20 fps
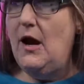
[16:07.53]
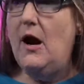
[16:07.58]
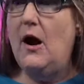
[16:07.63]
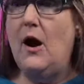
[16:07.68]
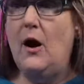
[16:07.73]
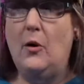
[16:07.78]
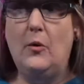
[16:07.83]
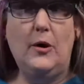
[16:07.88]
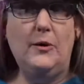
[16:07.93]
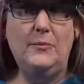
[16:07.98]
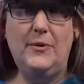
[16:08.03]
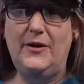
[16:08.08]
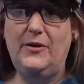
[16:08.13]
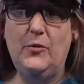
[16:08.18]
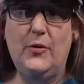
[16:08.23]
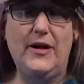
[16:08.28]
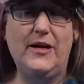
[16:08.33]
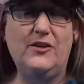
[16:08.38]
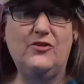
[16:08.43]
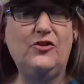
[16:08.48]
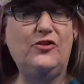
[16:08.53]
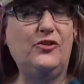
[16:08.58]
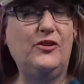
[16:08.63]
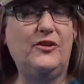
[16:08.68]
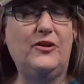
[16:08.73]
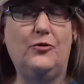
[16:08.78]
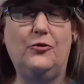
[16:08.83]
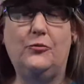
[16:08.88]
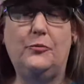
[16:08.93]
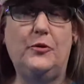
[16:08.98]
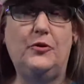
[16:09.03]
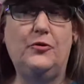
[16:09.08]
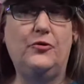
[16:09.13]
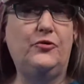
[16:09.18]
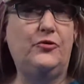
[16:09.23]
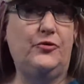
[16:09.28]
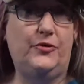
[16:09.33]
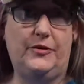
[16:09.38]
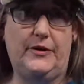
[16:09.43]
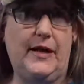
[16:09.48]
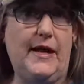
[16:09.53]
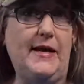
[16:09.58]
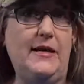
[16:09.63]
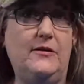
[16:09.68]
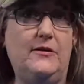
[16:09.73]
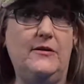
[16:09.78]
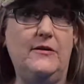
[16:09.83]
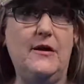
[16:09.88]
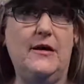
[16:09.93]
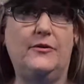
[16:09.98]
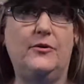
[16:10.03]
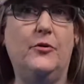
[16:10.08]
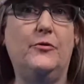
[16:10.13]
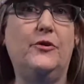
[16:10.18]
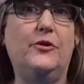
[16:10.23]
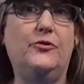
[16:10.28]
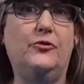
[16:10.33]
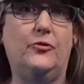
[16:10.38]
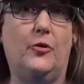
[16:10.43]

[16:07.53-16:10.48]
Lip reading: oh, and by the way, just because they did not know this,